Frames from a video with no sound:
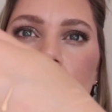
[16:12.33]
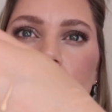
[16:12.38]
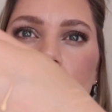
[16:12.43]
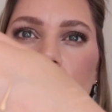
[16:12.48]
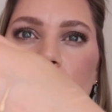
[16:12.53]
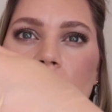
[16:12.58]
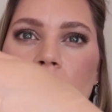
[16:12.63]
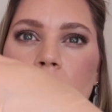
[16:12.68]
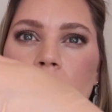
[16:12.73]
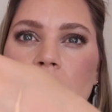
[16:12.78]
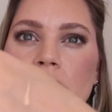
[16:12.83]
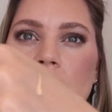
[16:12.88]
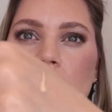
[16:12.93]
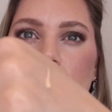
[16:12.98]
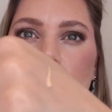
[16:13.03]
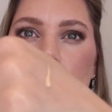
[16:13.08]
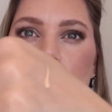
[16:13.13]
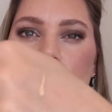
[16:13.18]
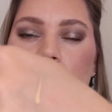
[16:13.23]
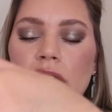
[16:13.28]

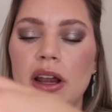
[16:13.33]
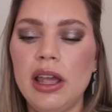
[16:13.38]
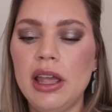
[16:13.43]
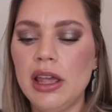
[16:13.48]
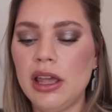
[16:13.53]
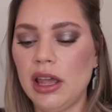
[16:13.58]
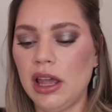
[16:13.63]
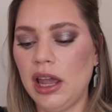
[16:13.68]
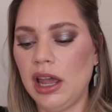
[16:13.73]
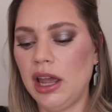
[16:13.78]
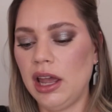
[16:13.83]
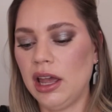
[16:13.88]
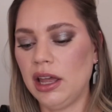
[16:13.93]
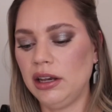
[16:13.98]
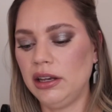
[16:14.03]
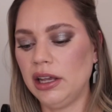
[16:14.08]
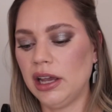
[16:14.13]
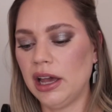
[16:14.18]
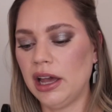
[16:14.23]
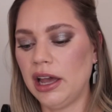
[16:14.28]
applicator,
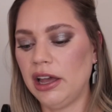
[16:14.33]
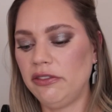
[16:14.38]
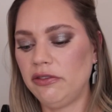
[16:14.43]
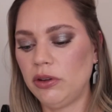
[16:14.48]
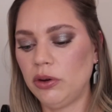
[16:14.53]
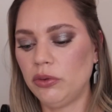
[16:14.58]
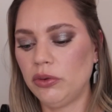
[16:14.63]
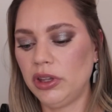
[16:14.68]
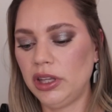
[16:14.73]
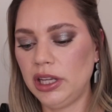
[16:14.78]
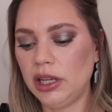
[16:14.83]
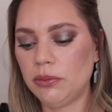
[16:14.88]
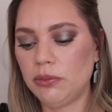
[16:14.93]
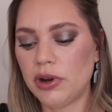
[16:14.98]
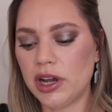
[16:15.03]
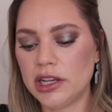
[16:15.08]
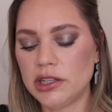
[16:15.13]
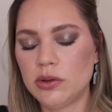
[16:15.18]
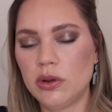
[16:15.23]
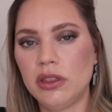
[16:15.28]
and yeah, I've been really
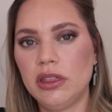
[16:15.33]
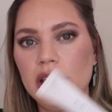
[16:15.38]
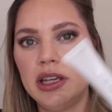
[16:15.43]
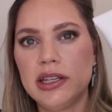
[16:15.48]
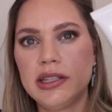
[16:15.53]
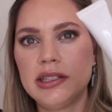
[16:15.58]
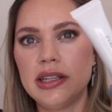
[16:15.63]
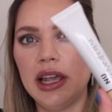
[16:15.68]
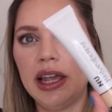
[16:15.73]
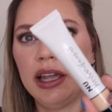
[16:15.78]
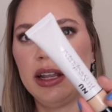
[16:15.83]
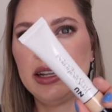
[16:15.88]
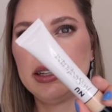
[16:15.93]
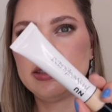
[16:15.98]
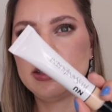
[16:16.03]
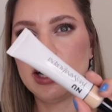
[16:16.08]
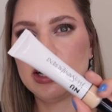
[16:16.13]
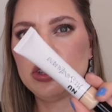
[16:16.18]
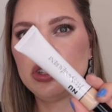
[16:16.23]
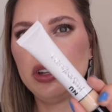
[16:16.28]
impressed with this, and
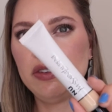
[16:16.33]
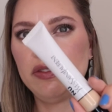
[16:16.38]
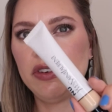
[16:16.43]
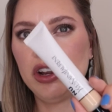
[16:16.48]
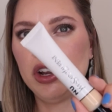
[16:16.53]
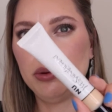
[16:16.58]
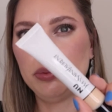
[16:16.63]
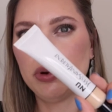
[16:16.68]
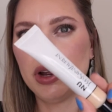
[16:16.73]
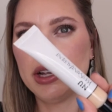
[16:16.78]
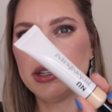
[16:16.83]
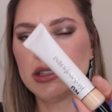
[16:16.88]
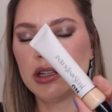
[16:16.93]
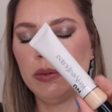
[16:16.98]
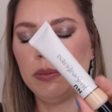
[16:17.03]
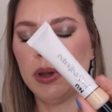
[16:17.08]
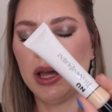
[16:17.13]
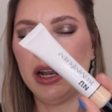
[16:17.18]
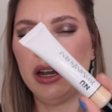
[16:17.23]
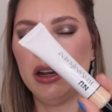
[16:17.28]
it's actually very price
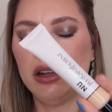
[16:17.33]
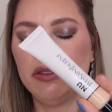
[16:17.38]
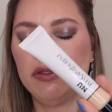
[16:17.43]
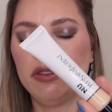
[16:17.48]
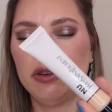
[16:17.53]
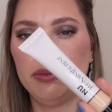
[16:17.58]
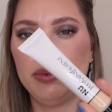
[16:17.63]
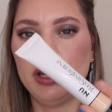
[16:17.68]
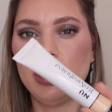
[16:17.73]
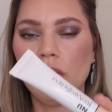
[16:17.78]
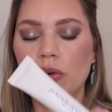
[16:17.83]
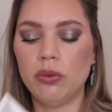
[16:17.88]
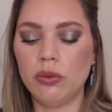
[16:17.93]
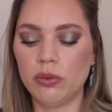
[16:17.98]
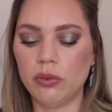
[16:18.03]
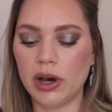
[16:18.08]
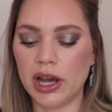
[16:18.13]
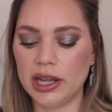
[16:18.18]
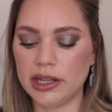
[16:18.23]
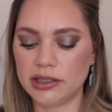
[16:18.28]
competitive for being a
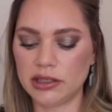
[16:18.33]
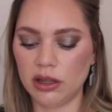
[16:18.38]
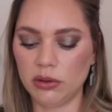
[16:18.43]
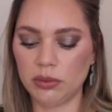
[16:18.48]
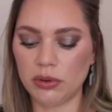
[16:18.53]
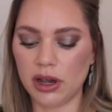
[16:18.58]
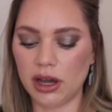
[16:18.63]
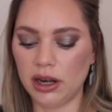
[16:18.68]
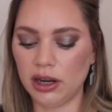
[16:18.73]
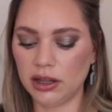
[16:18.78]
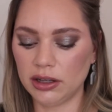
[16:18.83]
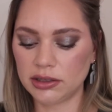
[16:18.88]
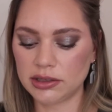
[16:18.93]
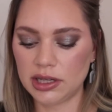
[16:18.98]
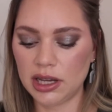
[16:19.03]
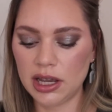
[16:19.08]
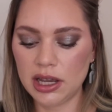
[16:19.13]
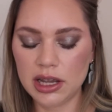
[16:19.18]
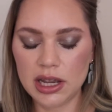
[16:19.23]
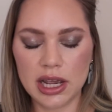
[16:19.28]
YSL product.
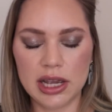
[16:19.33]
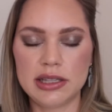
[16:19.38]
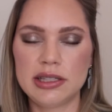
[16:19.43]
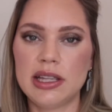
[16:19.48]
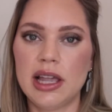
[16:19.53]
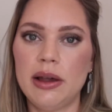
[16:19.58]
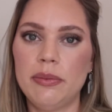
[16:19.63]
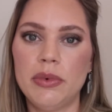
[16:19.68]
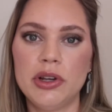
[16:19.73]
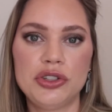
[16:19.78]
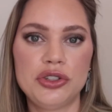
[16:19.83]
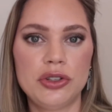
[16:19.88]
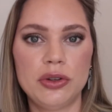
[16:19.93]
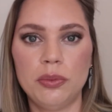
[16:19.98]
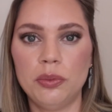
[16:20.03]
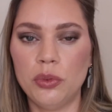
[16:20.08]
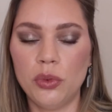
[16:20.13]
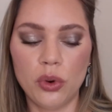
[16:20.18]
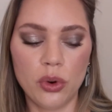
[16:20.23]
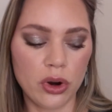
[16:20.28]
It's not much
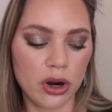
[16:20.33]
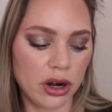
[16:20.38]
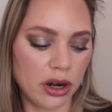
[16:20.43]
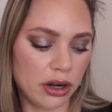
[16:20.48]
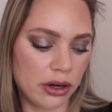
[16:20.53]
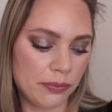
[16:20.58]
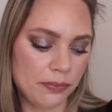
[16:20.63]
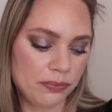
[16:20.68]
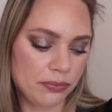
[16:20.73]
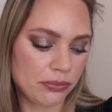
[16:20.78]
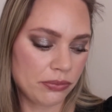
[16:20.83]
more